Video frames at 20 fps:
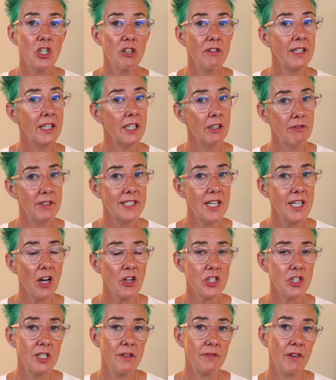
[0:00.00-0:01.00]
during the
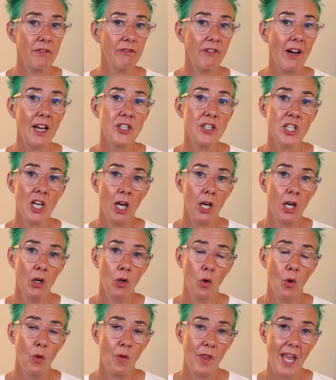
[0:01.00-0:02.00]
reduction of the
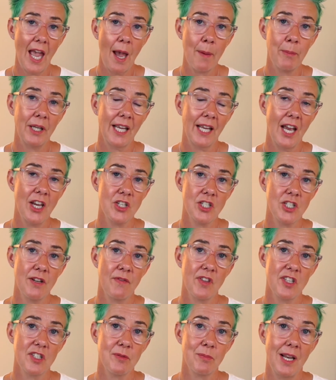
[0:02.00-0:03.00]
fracture or the
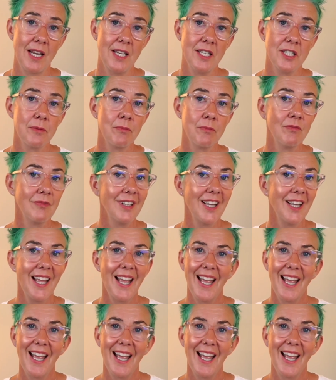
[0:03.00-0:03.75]
application of the splint.